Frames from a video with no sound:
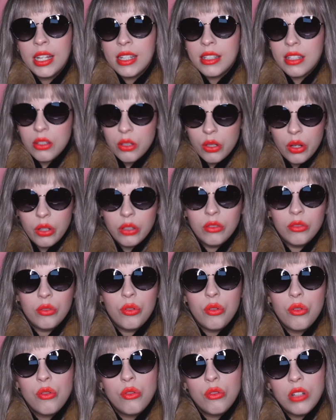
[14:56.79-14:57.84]
since golden
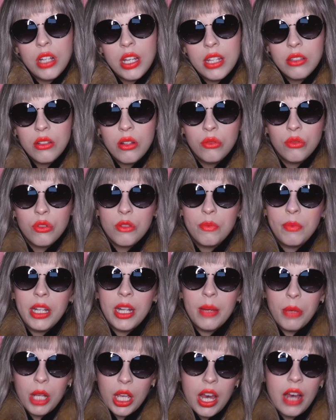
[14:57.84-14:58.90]
root is known to speed
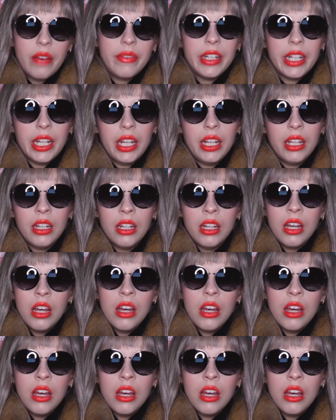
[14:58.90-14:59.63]
up recovery,